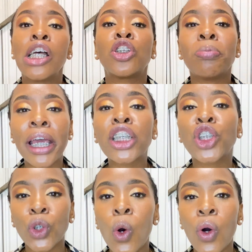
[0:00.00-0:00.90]
to make
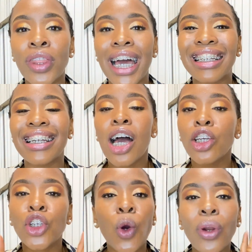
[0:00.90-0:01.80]
sure that
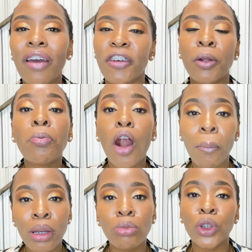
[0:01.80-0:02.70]
you don't have any
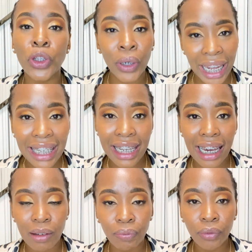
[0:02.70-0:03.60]
problems when you get
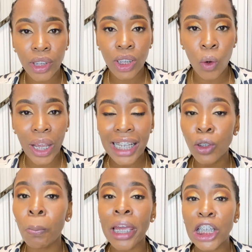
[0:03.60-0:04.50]
here. Okay,
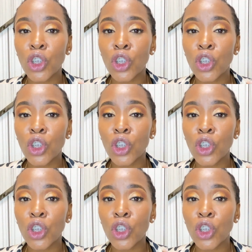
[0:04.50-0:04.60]
so make